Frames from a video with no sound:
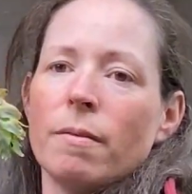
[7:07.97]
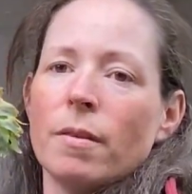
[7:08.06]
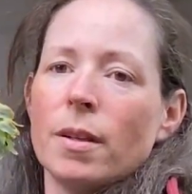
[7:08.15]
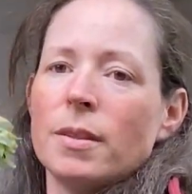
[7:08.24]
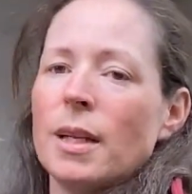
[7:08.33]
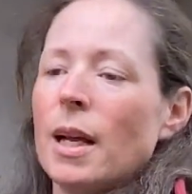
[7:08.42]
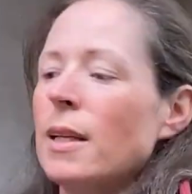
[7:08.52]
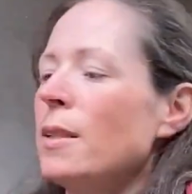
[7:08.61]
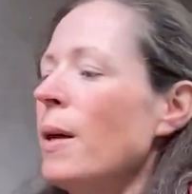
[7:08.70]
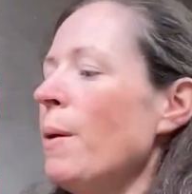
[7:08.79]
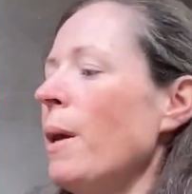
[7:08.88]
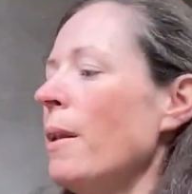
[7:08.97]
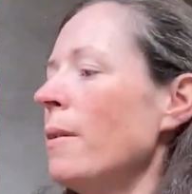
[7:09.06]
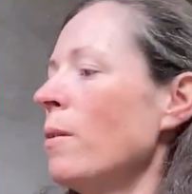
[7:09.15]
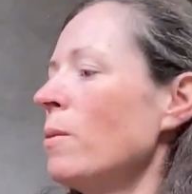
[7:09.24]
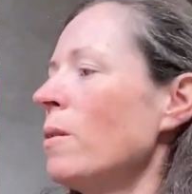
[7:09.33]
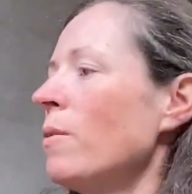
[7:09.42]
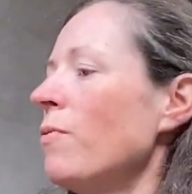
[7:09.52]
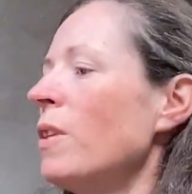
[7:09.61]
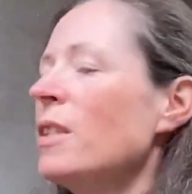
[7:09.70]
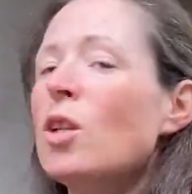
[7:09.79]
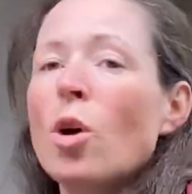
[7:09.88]
Nice here. So anyway,
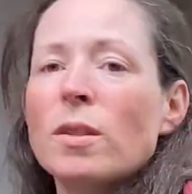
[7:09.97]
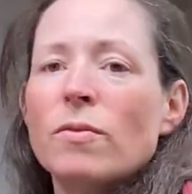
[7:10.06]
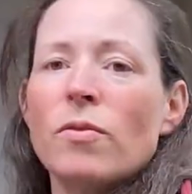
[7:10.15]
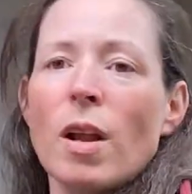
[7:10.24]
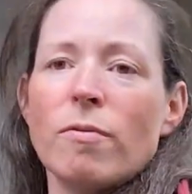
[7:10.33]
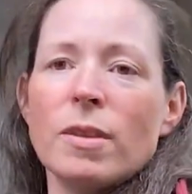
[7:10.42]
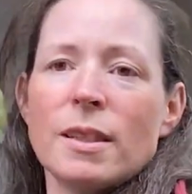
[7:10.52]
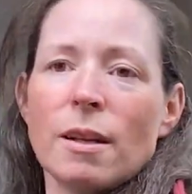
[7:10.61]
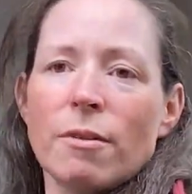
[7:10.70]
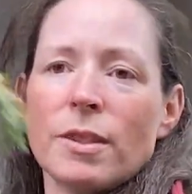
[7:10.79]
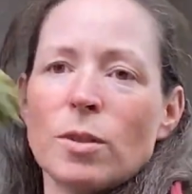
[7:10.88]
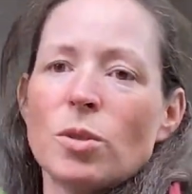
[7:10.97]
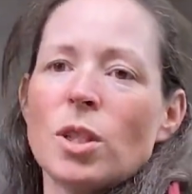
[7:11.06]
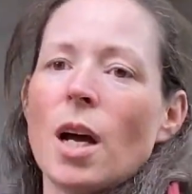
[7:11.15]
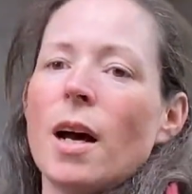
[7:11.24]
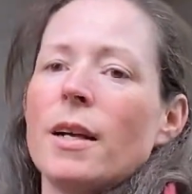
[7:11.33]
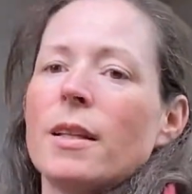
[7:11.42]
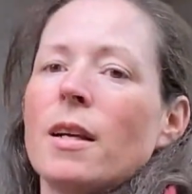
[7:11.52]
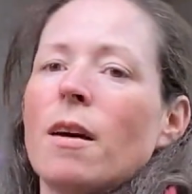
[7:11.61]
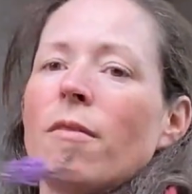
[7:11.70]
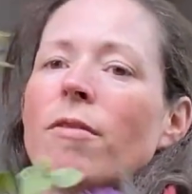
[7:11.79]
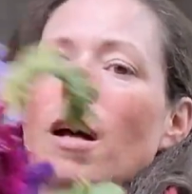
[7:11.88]
there's lots of lovely stuff still to cut in the
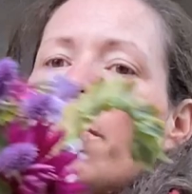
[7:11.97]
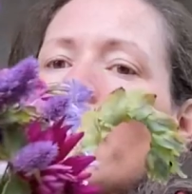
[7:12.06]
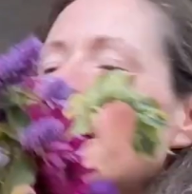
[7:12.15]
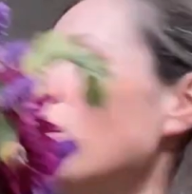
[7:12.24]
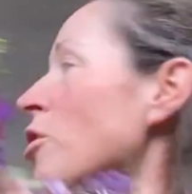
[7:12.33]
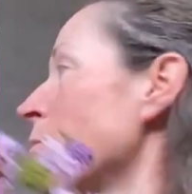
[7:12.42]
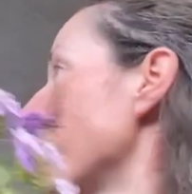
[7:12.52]
cut flower patch.